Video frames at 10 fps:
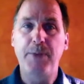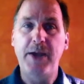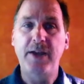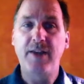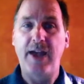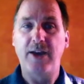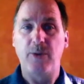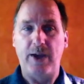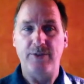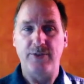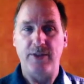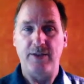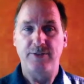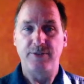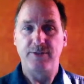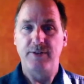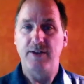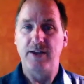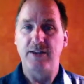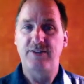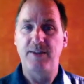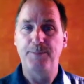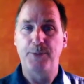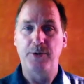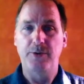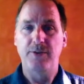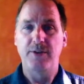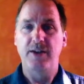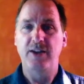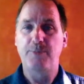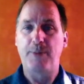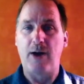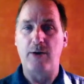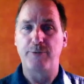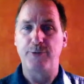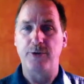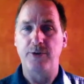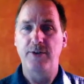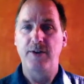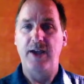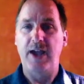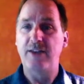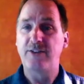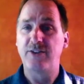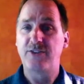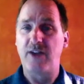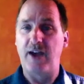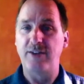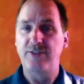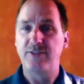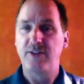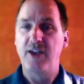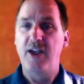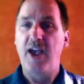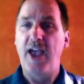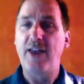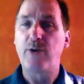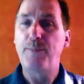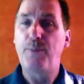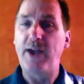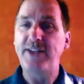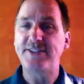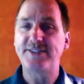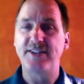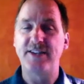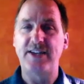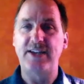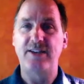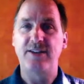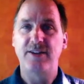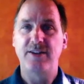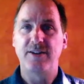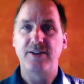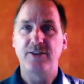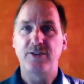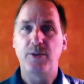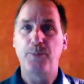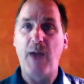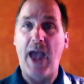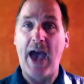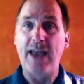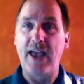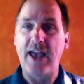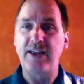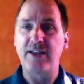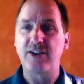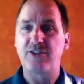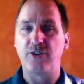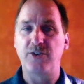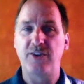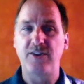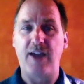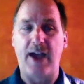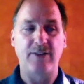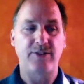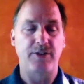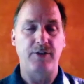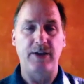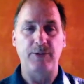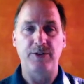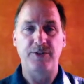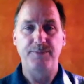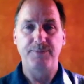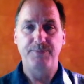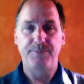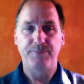The big takeaway is this. It's simple, it's powerful, and it's concise, and it replaces the need to add any additional syntax to the language.